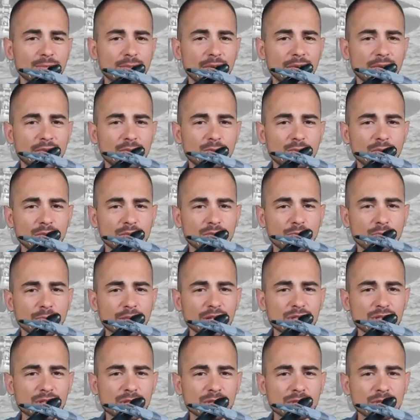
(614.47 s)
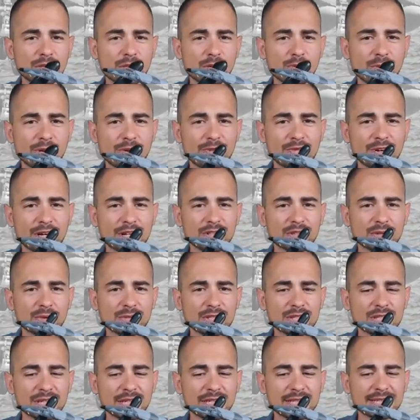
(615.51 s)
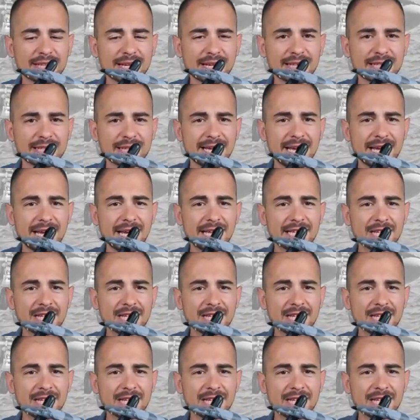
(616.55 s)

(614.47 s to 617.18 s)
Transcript: making one correction, now my vector is like that.